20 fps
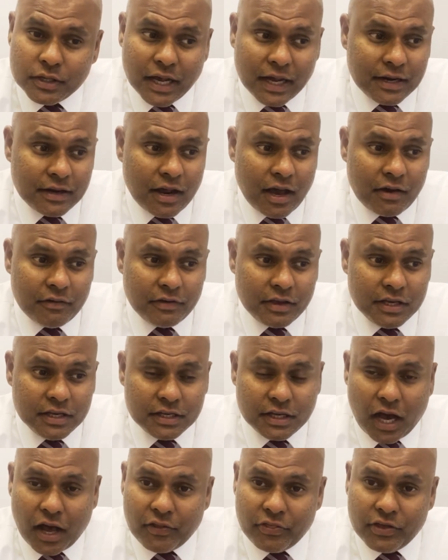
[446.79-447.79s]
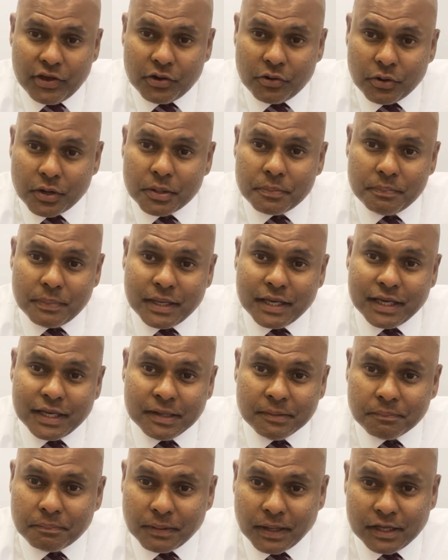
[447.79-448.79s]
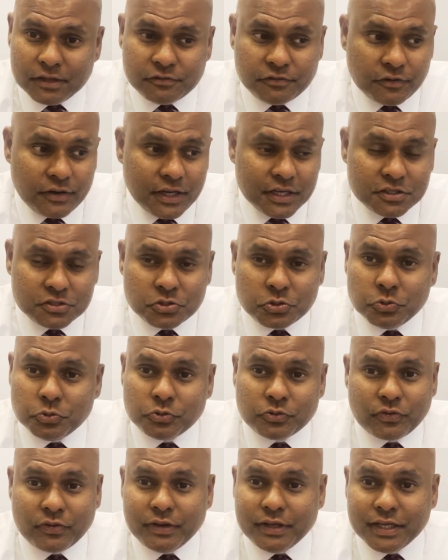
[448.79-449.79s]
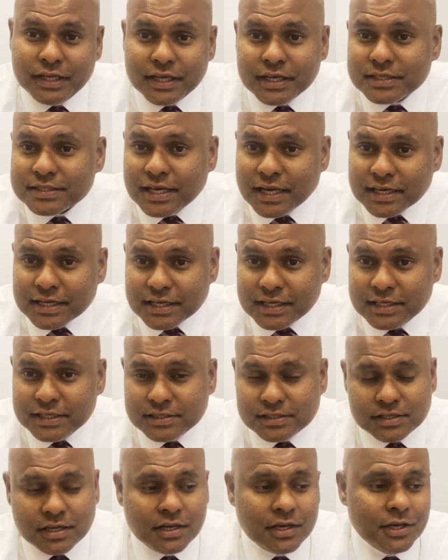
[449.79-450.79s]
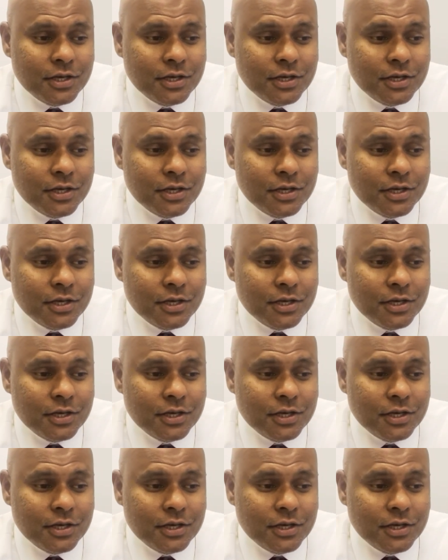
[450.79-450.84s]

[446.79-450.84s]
and now are they going to be in place for next 2-3 years at least?